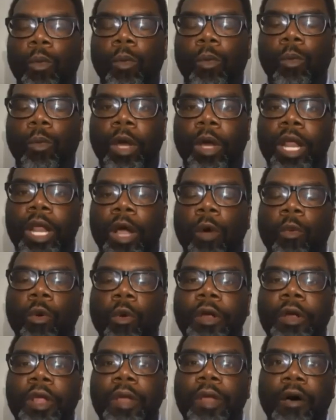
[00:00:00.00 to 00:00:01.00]
I worry about
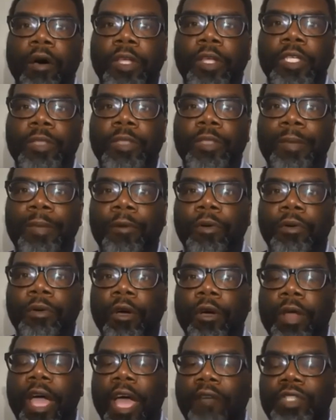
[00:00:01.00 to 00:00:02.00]
is people who don't have
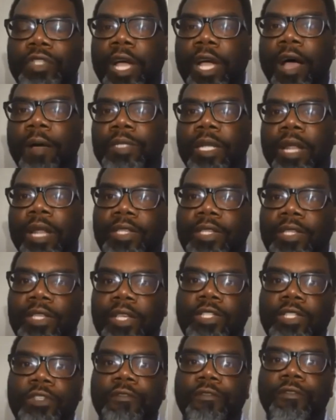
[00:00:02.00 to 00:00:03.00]
jobs and access to
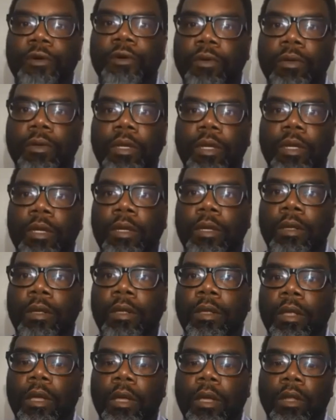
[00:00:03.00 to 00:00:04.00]
food.
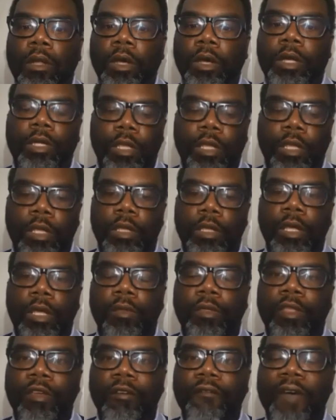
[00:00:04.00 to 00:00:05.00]
Look,
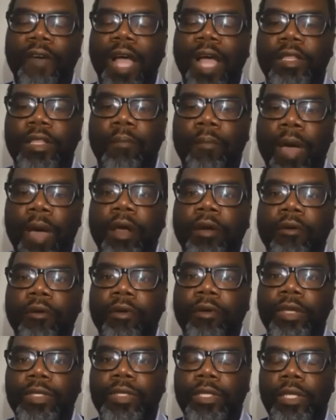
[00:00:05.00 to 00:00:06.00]
the fact of the matter
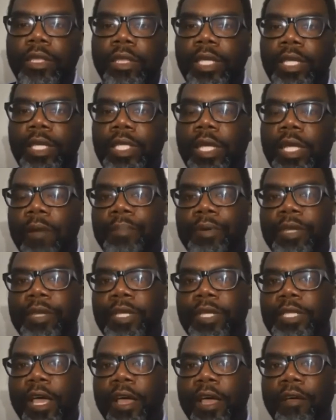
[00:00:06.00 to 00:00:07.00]
is these
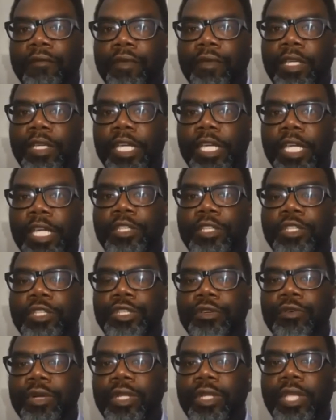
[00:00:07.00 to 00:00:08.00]
companies have
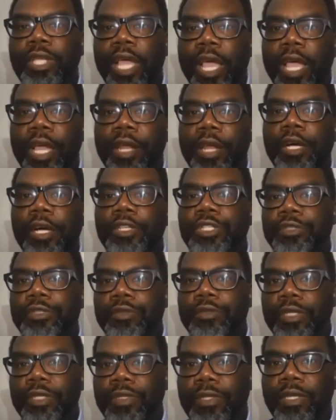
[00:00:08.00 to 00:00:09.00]
insurance and
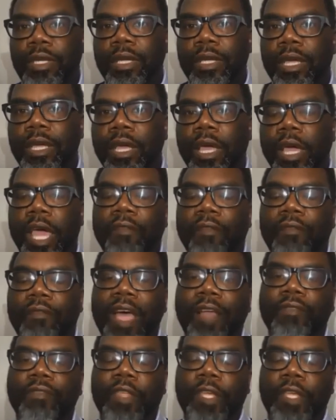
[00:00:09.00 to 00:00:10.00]
assurance, and
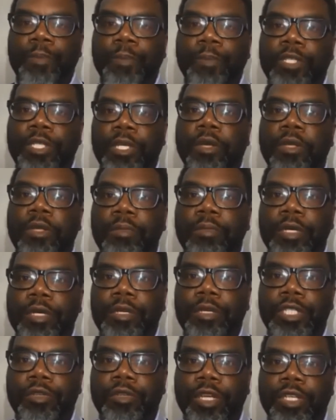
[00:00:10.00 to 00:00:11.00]
that this particular
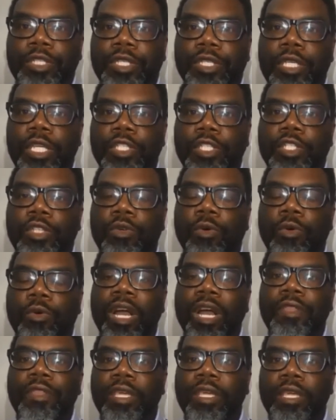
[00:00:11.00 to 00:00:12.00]
administration is doing
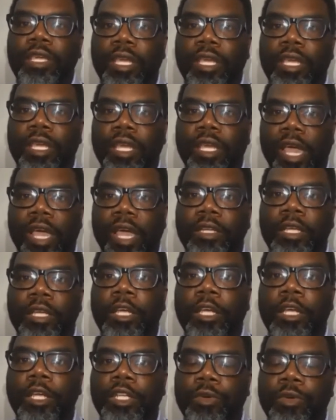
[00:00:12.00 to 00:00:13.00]
everything it can
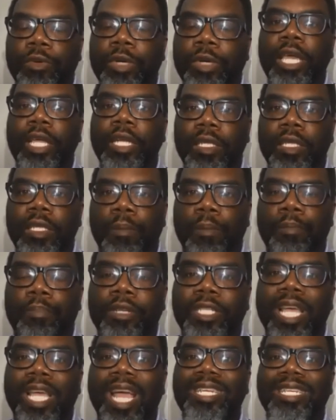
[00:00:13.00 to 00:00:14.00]
to, again, to
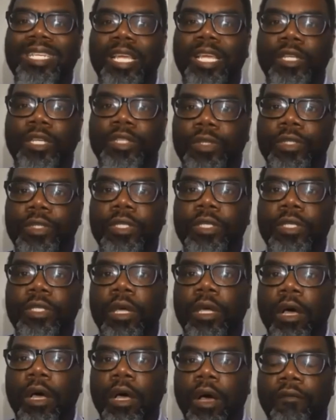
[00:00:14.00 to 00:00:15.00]
protect the interests
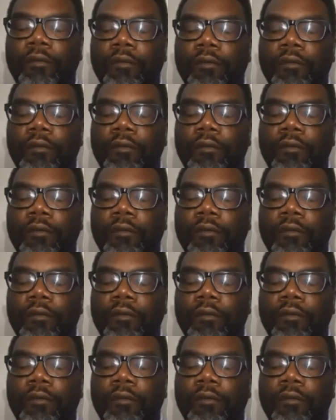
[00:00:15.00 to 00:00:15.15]
of the